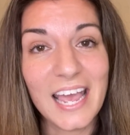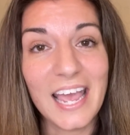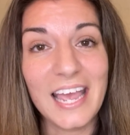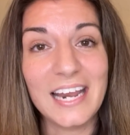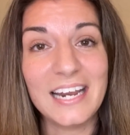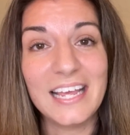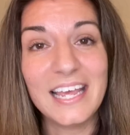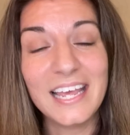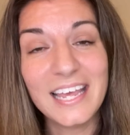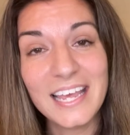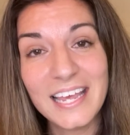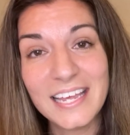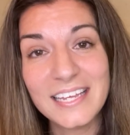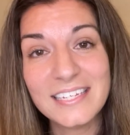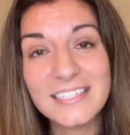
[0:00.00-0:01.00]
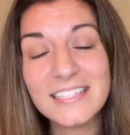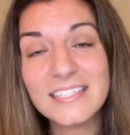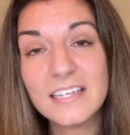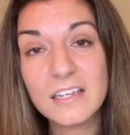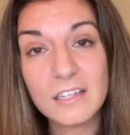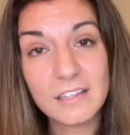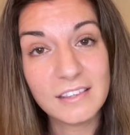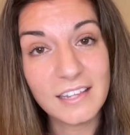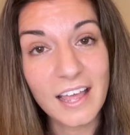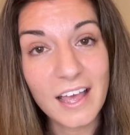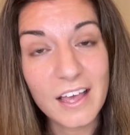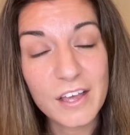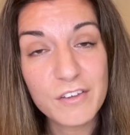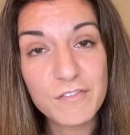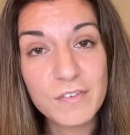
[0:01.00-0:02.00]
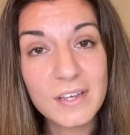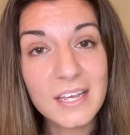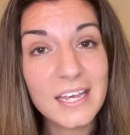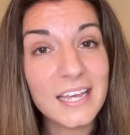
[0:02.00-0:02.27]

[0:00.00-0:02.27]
and his love